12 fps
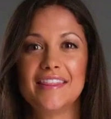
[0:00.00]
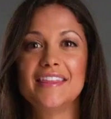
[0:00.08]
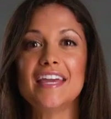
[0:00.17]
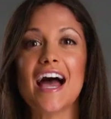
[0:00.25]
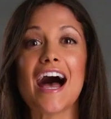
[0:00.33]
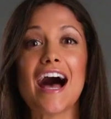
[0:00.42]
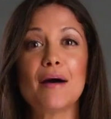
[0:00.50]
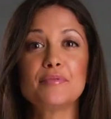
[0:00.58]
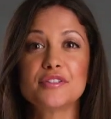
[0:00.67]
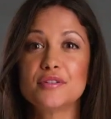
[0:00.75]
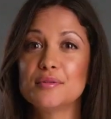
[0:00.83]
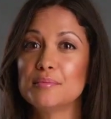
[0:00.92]
The
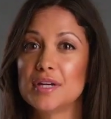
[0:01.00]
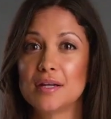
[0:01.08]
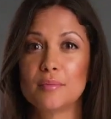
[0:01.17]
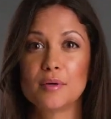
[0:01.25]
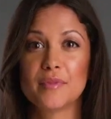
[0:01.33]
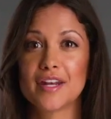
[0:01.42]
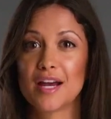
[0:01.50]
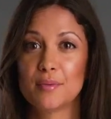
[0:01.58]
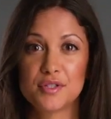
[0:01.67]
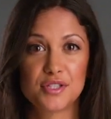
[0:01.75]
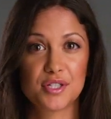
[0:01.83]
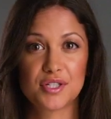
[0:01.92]
absolute minimum that I
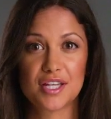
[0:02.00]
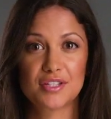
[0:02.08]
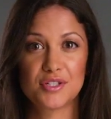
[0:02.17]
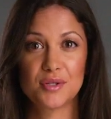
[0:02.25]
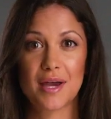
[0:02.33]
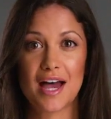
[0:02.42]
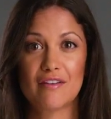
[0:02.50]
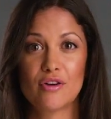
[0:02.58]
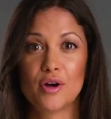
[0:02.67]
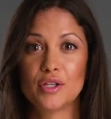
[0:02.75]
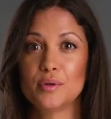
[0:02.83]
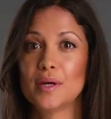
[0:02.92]
would suggest you have
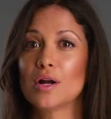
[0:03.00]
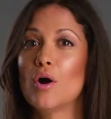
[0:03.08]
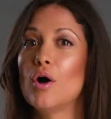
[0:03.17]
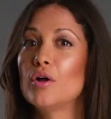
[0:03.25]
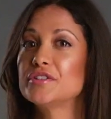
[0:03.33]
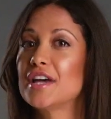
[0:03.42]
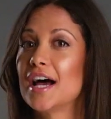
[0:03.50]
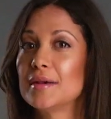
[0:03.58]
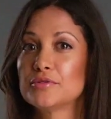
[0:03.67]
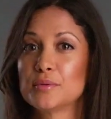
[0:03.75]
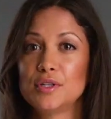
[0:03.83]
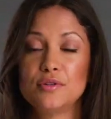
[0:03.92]
on you at all
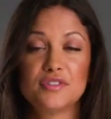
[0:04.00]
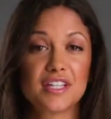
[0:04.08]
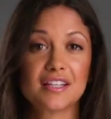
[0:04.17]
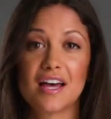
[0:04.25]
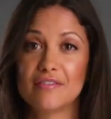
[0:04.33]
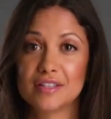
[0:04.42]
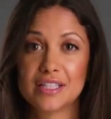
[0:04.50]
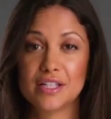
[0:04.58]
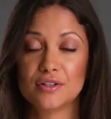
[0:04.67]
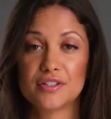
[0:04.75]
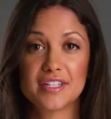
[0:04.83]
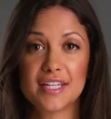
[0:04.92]
times when using lavaliers